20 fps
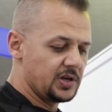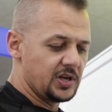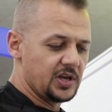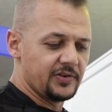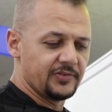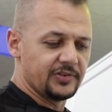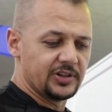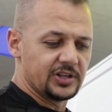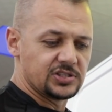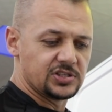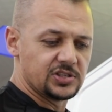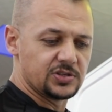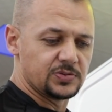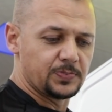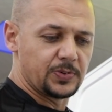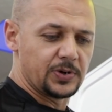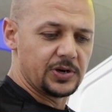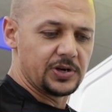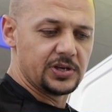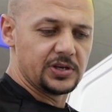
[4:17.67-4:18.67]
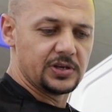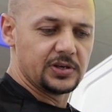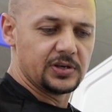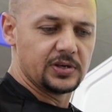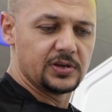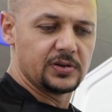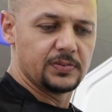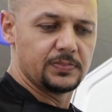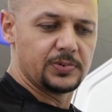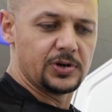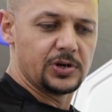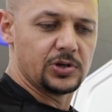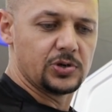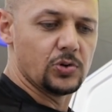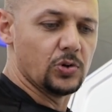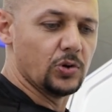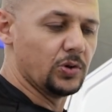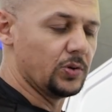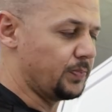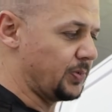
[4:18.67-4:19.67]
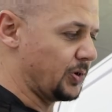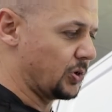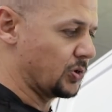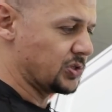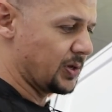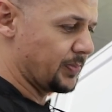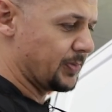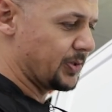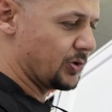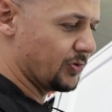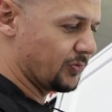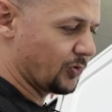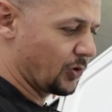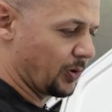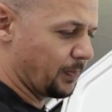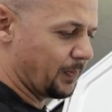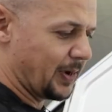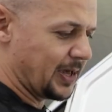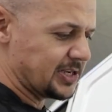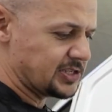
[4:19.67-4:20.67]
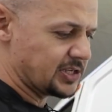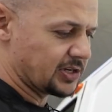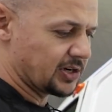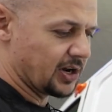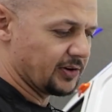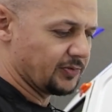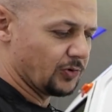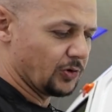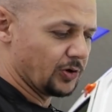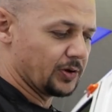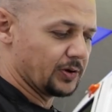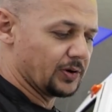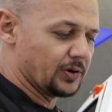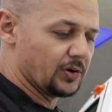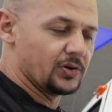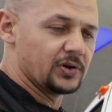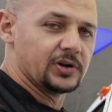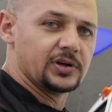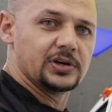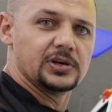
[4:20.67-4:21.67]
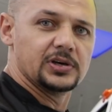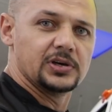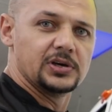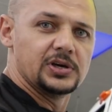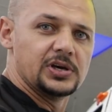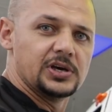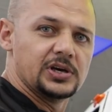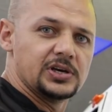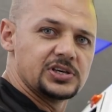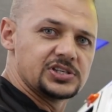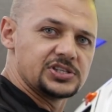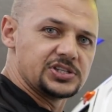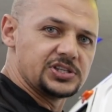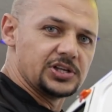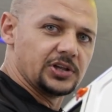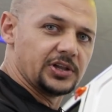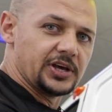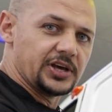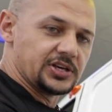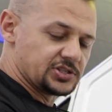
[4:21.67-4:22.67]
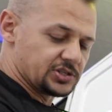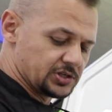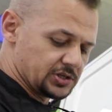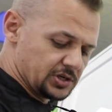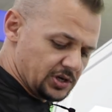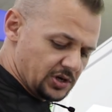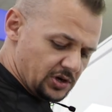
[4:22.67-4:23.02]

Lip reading: Even this is pretty cool, because I mean, you've got a plastic knife on a steel edge.